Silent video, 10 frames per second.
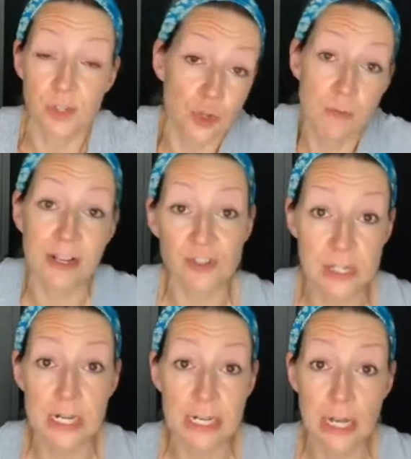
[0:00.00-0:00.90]
you might just
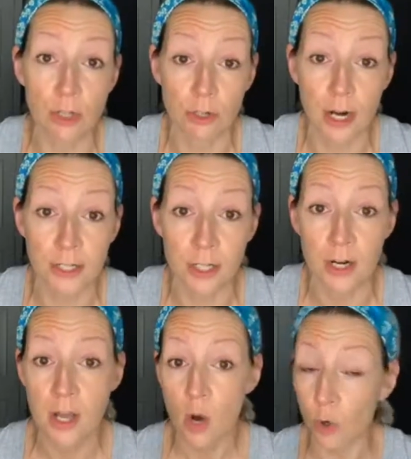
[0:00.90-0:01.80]
need a yellow corrector,
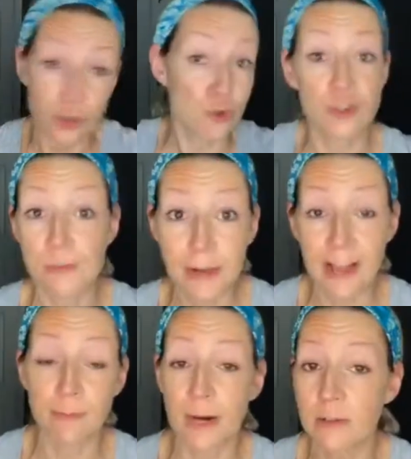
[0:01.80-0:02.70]
or you just might have
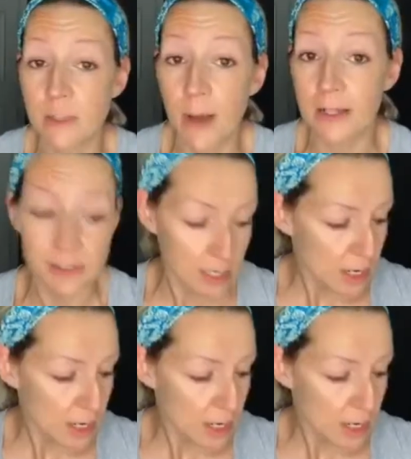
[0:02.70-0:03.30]
brown spots.